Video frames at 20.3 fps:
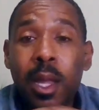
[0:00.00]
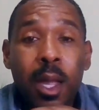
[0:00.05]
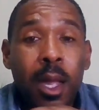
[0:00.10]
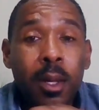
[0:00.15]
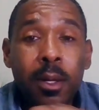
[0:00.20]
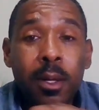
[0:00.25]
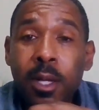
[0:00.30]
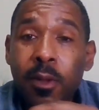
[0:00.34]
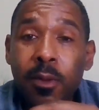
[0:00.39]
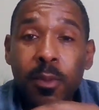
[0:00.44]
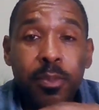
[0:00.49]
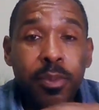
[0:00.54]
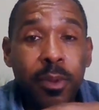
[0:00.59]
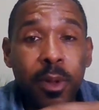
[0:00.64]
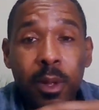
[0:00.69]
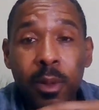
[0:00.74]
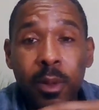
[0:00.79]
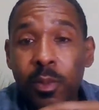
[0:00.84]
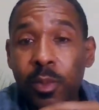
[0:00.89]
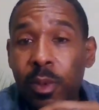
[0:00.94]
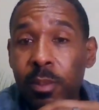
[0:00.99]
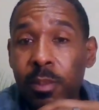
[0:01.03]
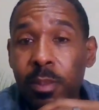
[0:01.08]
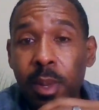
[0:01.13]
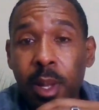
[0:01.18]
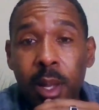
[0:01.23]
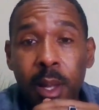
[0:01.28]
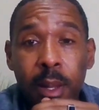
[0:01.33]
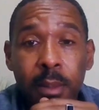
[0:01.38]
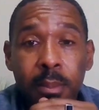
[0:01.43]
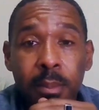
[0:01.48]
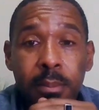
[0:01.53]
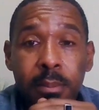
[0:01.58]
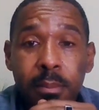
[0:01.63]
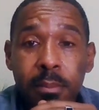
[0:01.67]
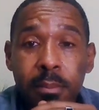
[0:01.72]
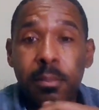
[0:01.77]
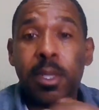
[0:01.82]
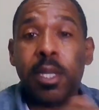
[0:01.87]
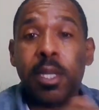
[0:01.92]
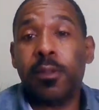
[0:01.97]
I don't have a problem with
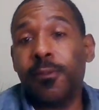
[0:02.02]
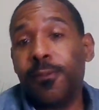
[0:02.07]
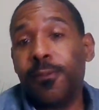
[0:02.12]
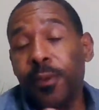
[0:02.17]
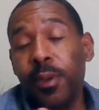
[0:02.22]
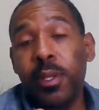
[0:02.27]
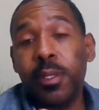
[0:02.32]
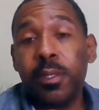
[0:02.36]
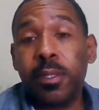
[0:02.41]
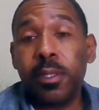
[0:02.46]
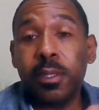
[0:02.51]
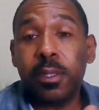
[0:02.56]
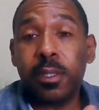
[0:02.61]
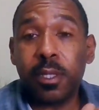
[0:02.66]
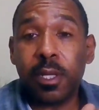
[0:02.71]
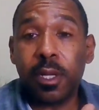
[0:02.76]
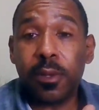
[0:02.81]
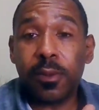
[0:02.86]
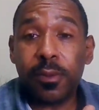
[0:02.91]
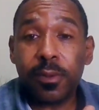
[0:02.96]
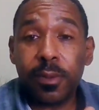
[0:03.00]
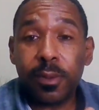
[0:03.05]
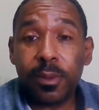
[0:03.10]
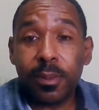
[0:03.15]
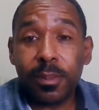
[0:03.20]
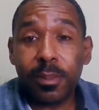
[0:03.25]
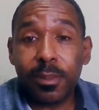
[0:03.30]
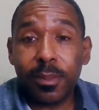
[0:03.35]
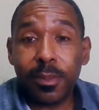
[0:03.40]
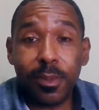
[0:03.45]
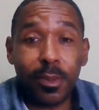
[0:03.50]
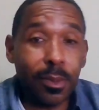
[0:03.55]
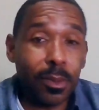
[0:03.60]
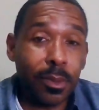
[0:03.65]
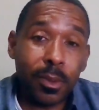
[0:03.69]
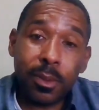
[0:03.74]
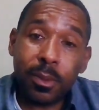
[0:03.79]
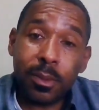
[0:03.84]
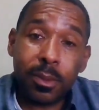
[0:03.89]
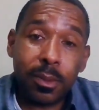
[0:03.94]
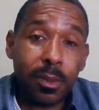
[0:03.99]
making friends and stuff. You
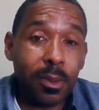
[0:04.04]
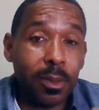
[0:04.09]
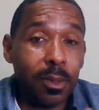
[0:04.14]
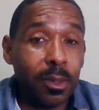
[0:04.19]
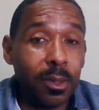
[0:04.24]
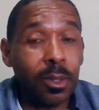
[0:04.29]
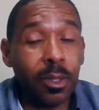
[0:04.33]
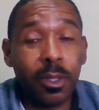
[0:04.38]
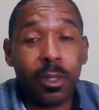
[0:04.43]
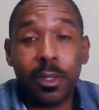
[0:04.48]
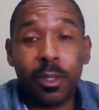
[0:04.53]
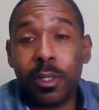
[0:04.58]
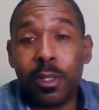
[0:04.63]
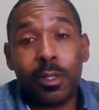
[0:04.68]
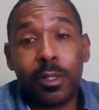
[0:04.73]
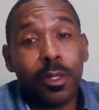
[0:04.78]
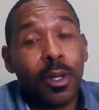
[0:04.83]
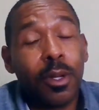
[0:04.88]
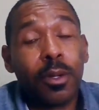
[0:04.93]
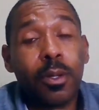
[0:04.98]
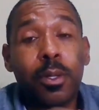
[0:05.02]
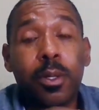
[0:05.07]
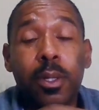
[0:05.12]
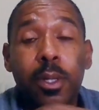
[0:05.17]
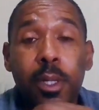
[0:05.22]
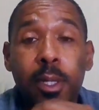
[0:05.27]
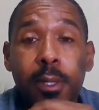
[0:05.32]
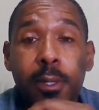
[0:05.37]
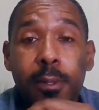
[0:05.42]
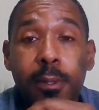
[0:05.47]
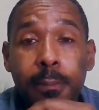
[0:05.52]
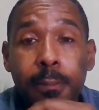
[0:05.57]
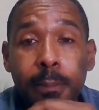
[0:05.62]
know, it's all good.